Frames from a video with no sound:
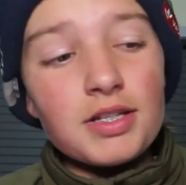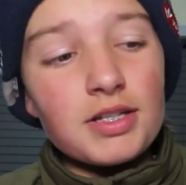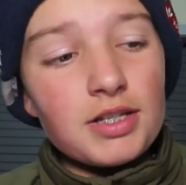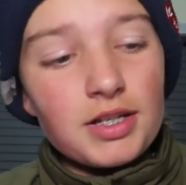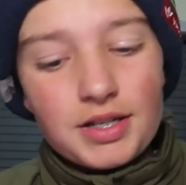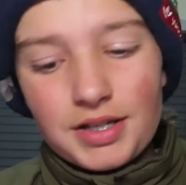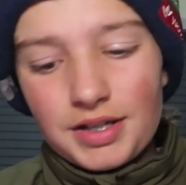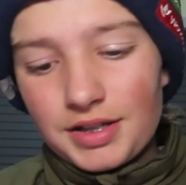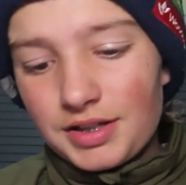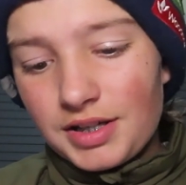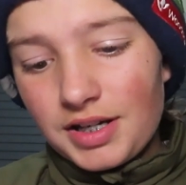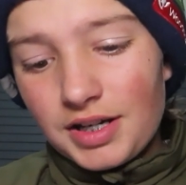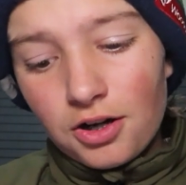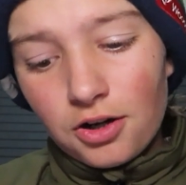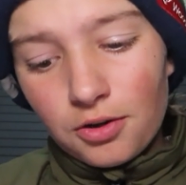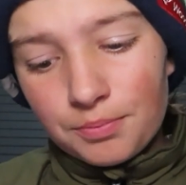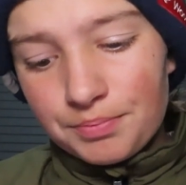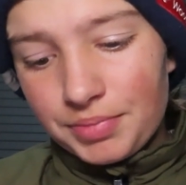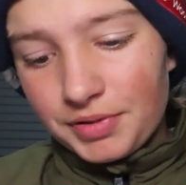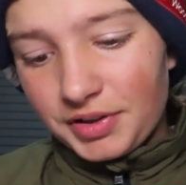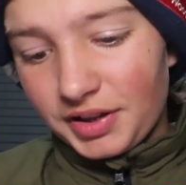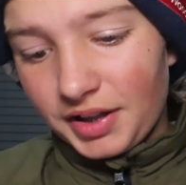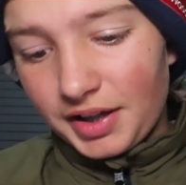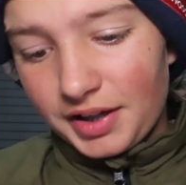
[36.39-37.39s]
You
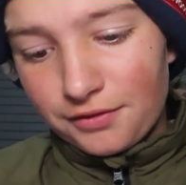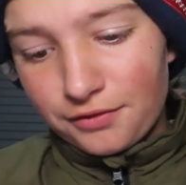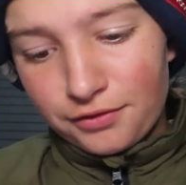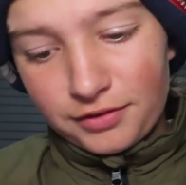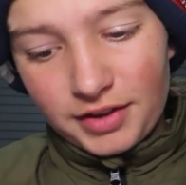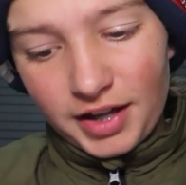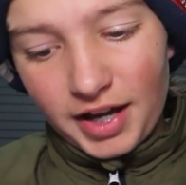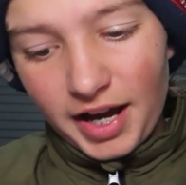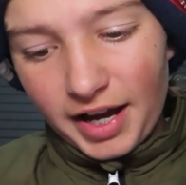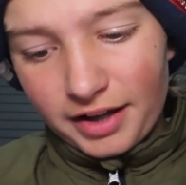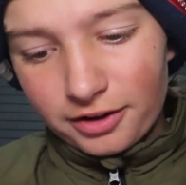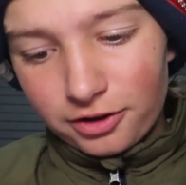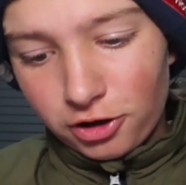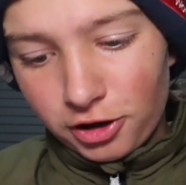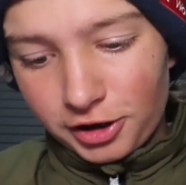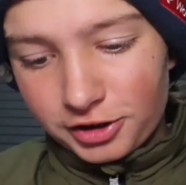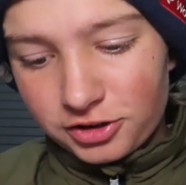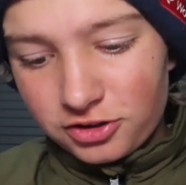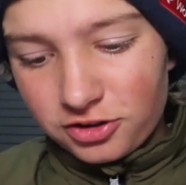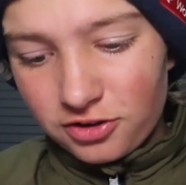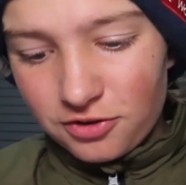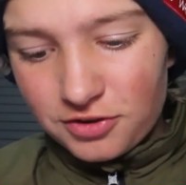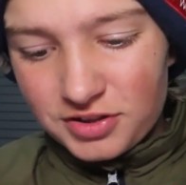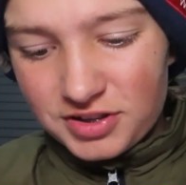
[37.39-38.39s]
cannot believe that.
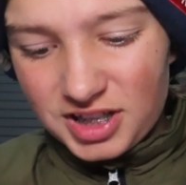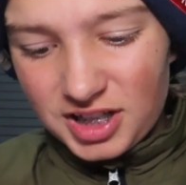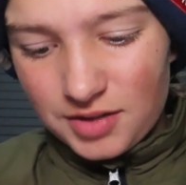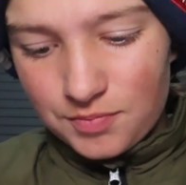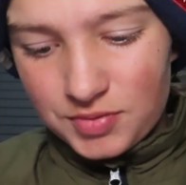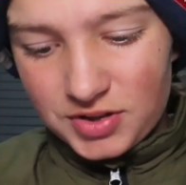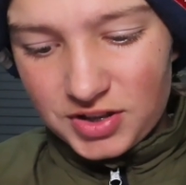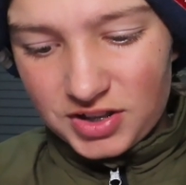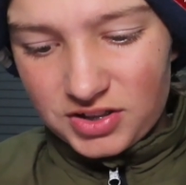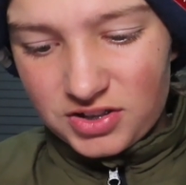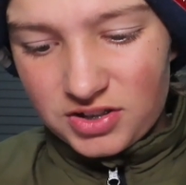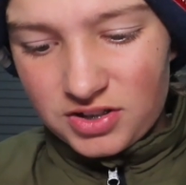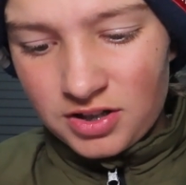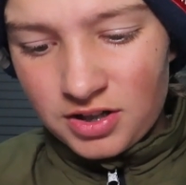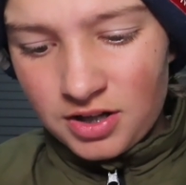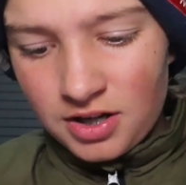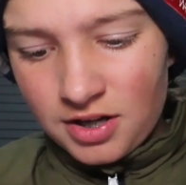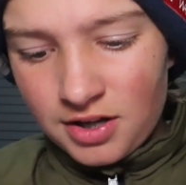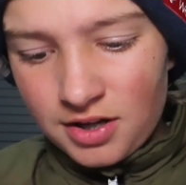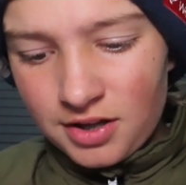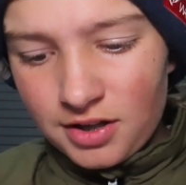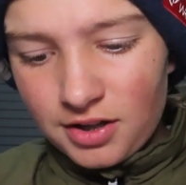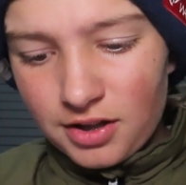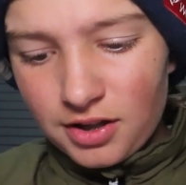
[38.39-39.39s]
Like, 2 tips is
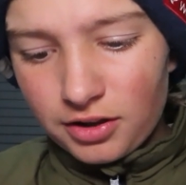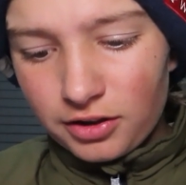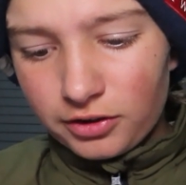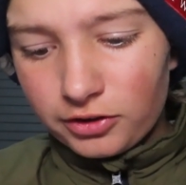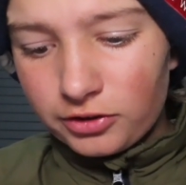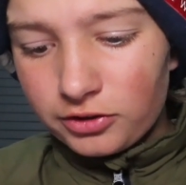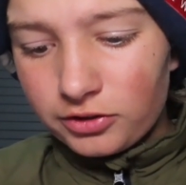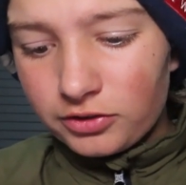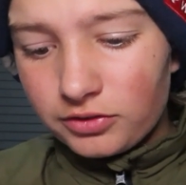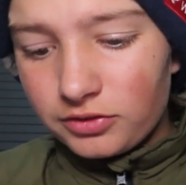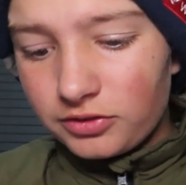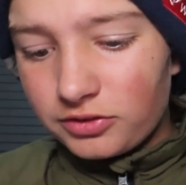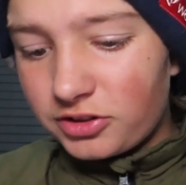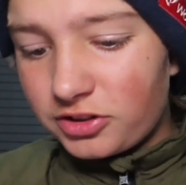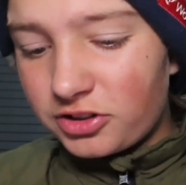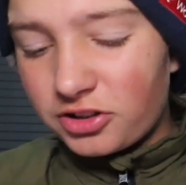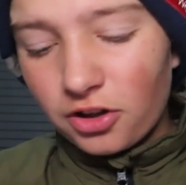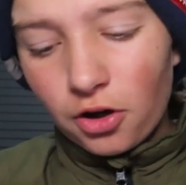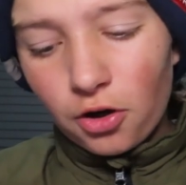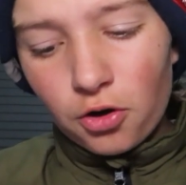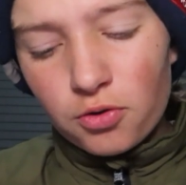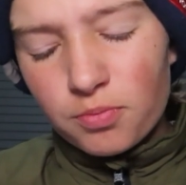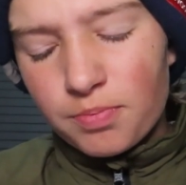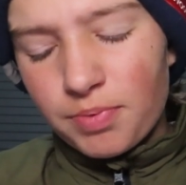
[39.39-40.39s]

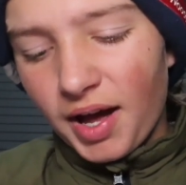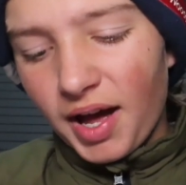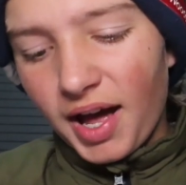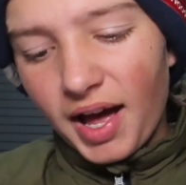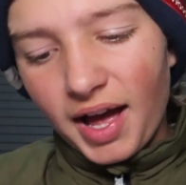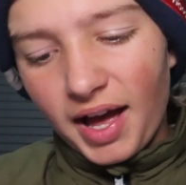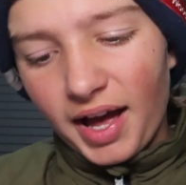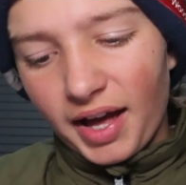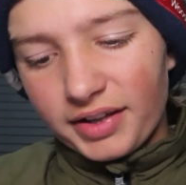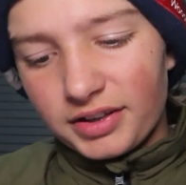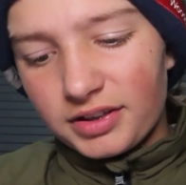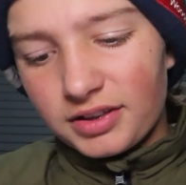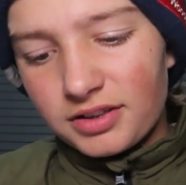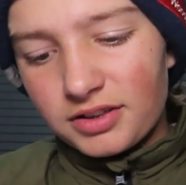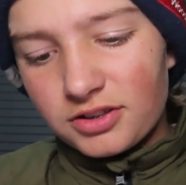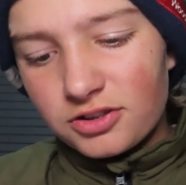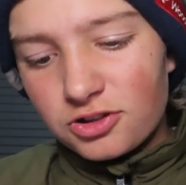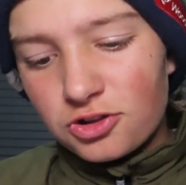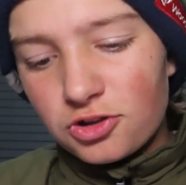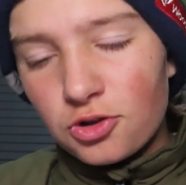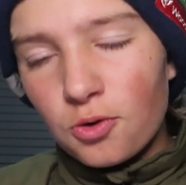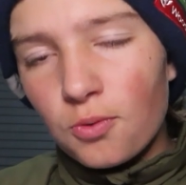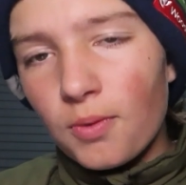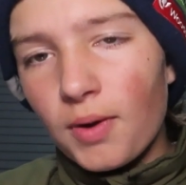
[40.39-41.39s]
so bad.
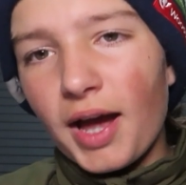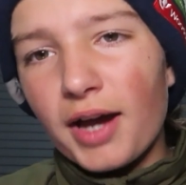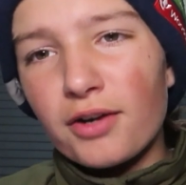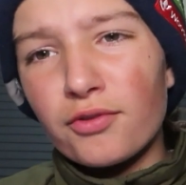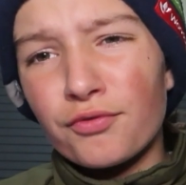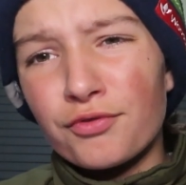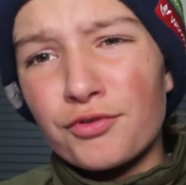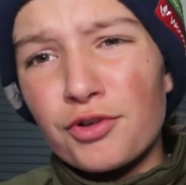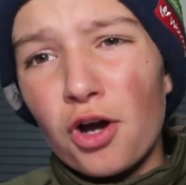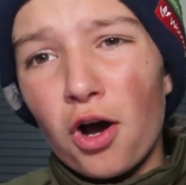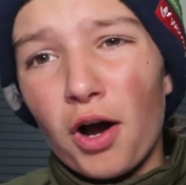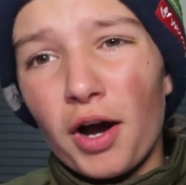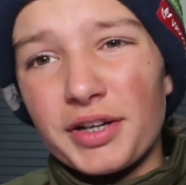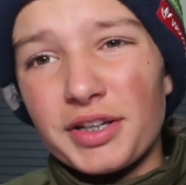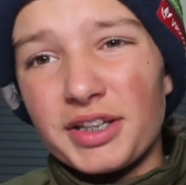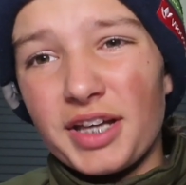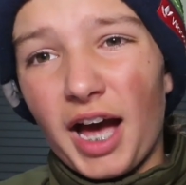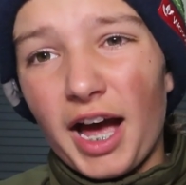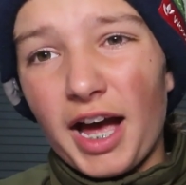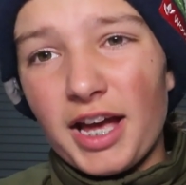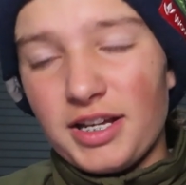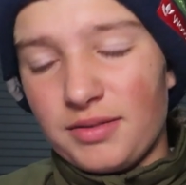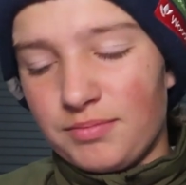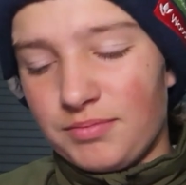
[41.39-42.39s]
2 out of 9
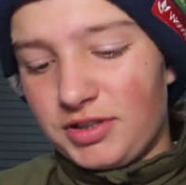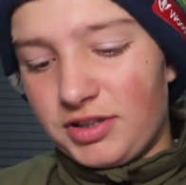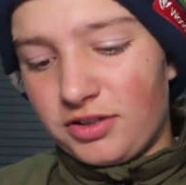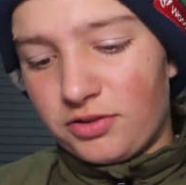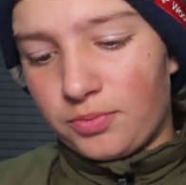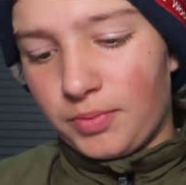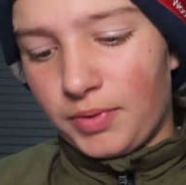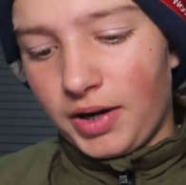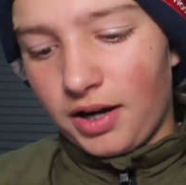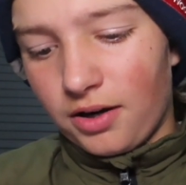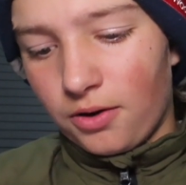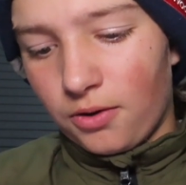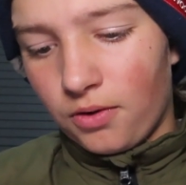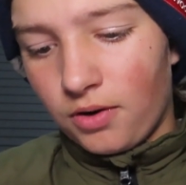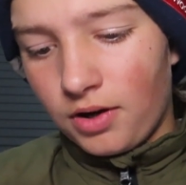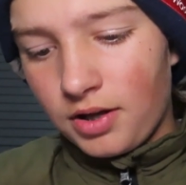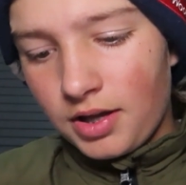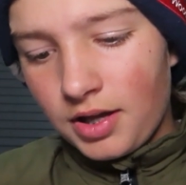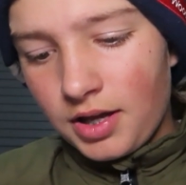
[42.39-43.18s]
games as well.